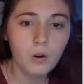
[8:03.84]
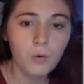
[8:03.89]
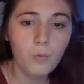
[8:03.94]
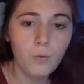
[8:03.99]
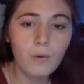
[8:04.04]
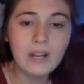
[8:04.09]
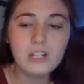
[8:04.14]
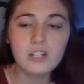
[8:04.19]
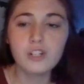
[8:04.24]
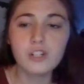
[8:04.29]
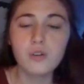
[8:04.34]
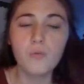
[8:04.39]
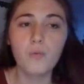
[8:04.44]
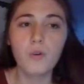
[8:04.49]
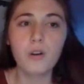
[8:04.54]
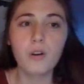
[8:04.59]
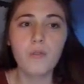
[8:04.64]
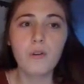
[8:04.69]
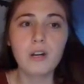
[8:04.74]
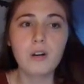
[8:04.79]
which
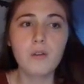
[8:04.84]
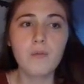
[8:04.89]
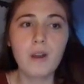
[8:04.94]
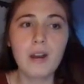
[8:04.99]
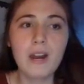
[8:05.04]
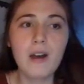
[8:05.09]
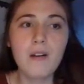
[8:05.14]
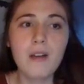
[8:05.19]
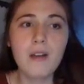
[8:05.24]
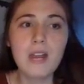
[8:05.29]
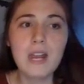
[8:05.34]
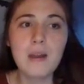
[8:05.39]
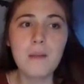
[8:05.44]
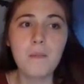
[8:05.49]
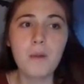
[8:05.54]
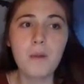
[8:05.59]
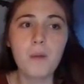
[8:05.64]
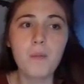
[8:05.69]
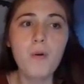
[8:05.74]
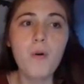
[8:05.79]
we're going to write out in
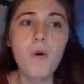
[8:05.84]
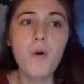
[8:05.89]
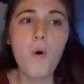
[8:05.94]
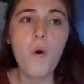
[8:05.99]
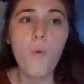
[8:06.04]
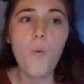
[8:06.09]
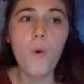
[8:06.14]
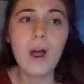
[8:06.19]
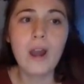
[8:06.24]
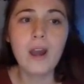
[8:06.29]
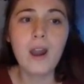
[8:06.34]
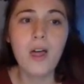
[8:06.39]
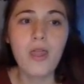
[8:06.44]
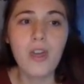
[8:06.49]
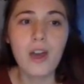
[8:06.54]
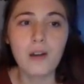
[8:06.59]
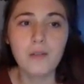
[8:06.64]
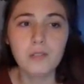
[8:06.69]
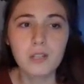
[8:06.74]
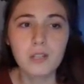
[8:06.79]
purple,
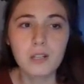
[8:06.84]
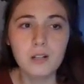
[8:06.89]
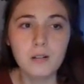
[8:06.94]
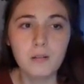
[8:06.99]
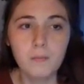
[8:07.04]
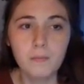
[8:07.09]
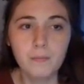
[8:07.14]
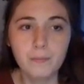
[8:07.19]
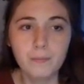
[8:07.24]
1,000.